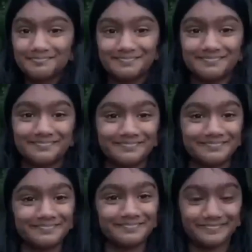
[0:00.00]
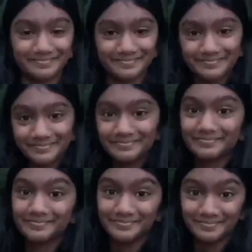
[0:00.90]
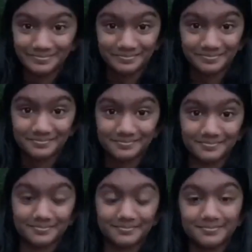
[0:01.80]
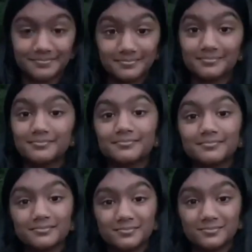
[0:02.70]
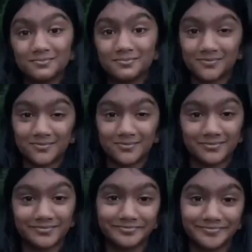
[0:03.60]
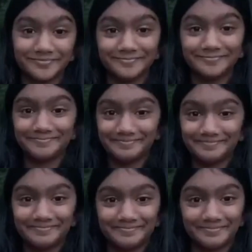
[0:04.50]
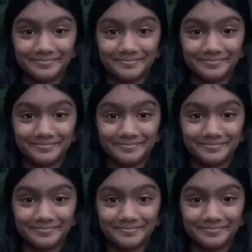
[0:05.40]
[no speech]